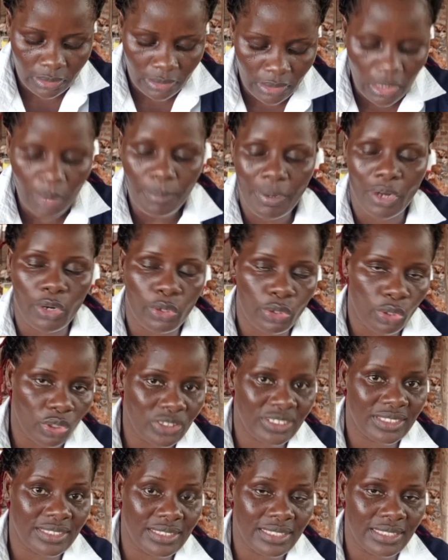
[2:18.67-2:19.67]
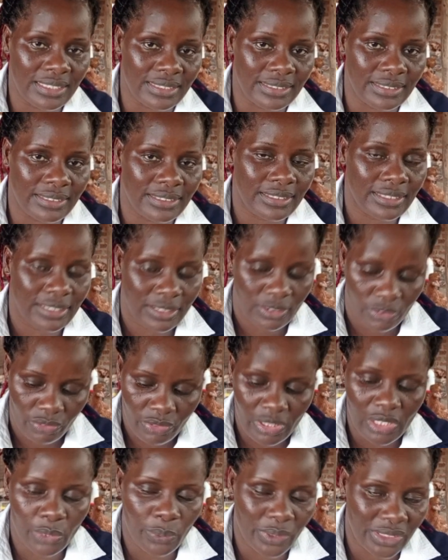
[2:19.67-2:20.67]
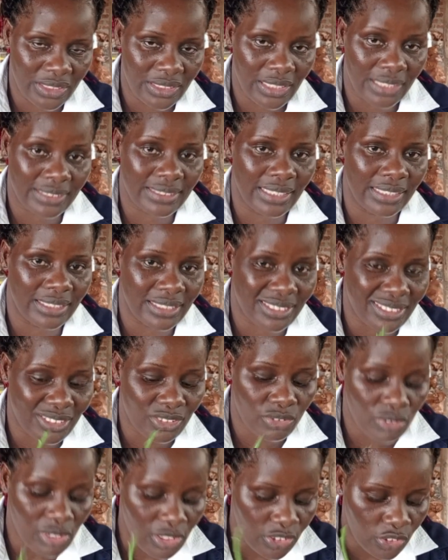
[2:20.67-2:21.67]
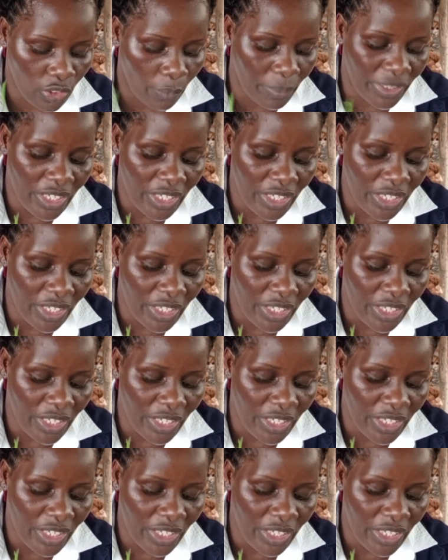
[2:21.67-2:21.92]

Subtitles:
came across this really witness that it is really so,